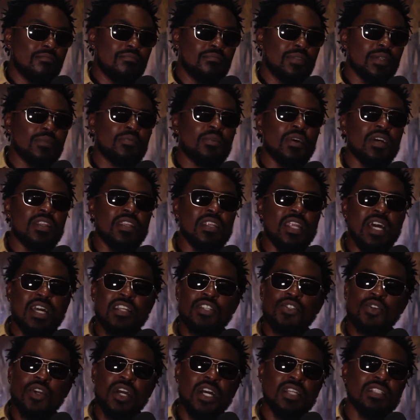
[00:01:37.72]
Big Brother
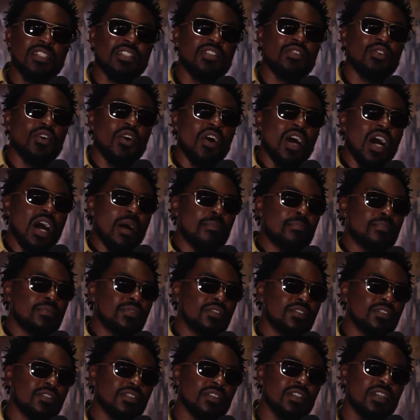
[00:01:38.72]
Nigeria did not
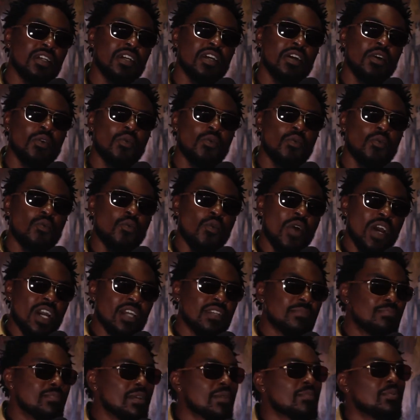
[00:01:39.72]
happen
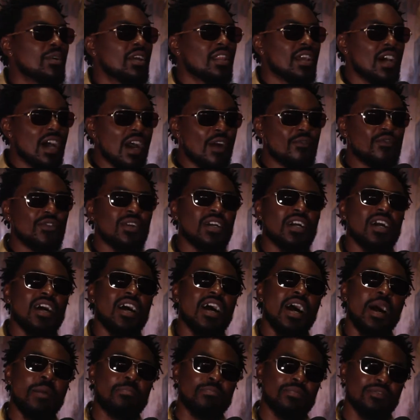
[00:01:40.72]
when Big Brother Africa
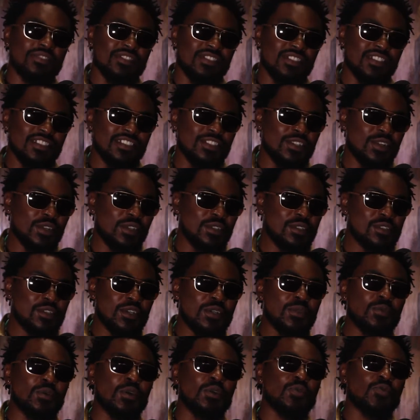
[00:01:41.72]
happened, you know. So
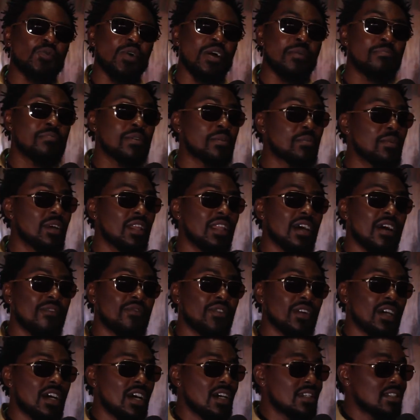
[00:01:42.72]
it was when Big Brother
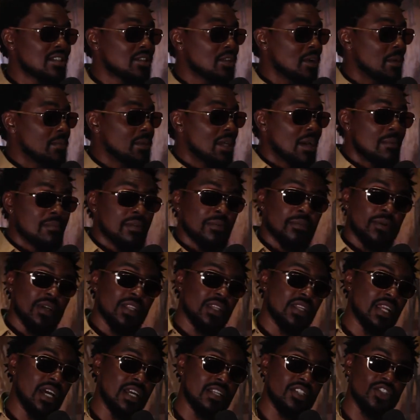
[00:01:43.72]
Africa stopped that Big
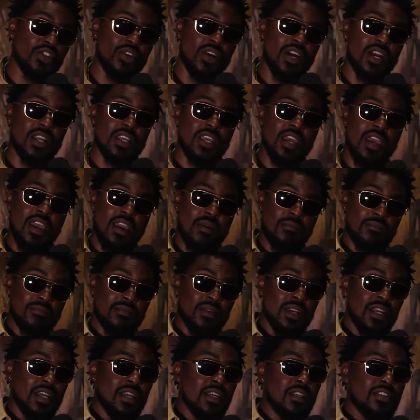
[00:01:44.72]
Brother Nigeria came.
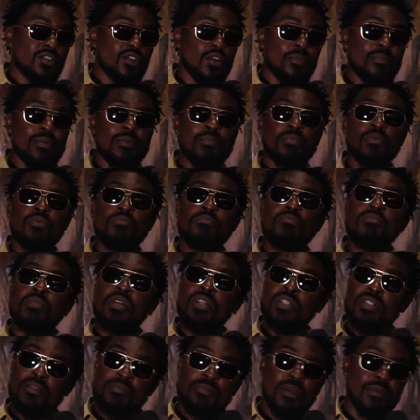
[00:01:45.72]
So people
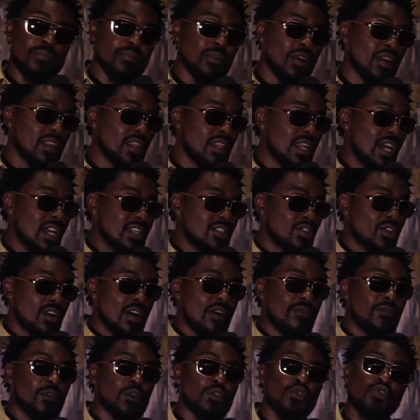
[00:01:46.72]
missed Big Brother
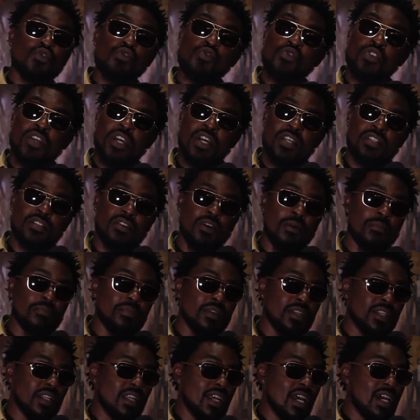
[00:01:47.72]
Nigeria for 2 years
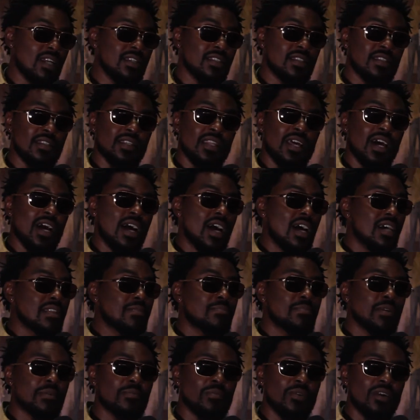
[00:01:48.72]
completely. Anything that has
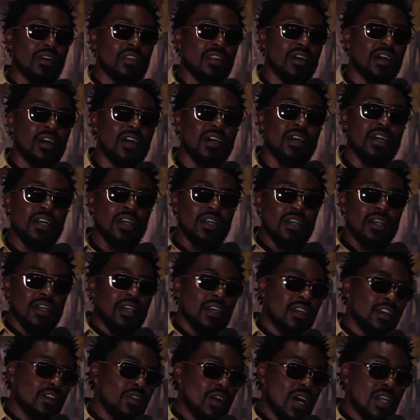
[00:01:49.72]
Big Brother,
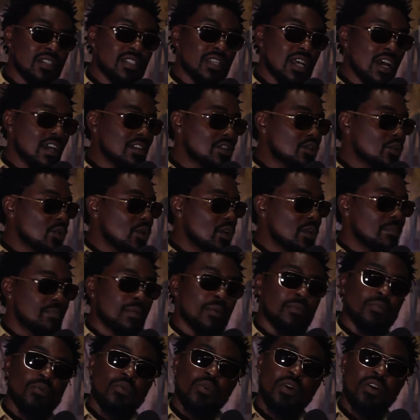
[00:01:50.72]
you know, attached to it,
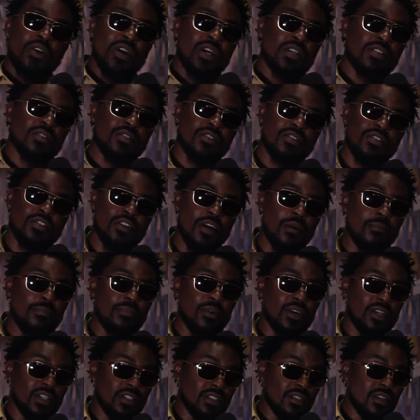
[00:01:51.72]
people were ready to jump
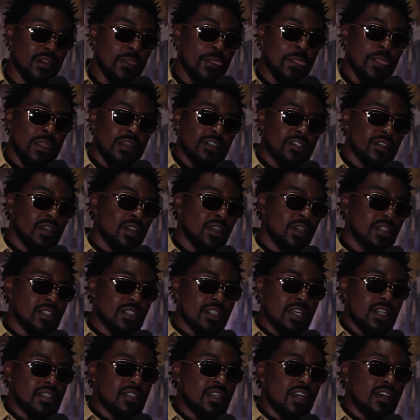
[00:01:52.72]
on it. So ladies
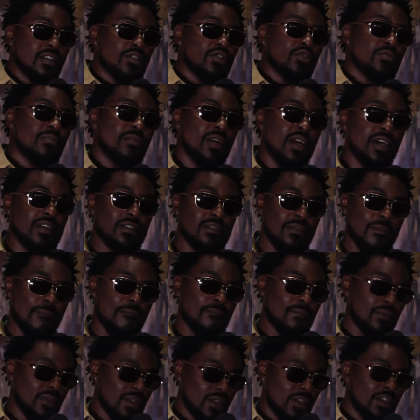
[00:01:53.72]
and gentlemen,
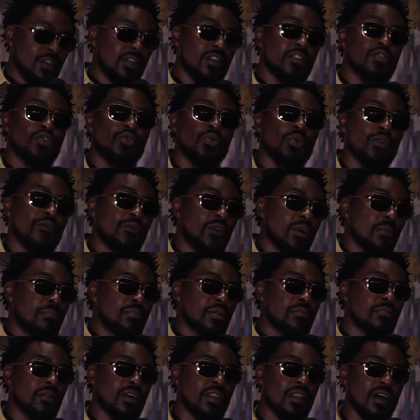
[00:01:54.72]
you need to wait for
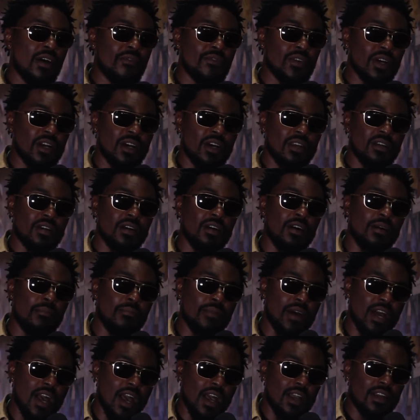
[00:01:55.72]
Big Brother Africa to come
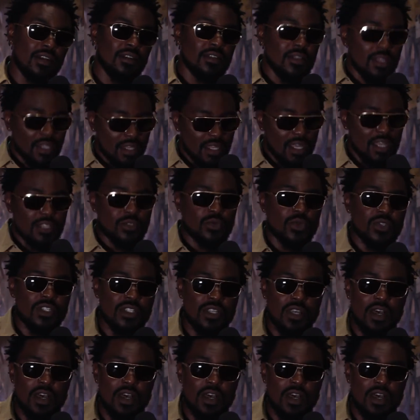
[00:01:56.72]
back. That's what's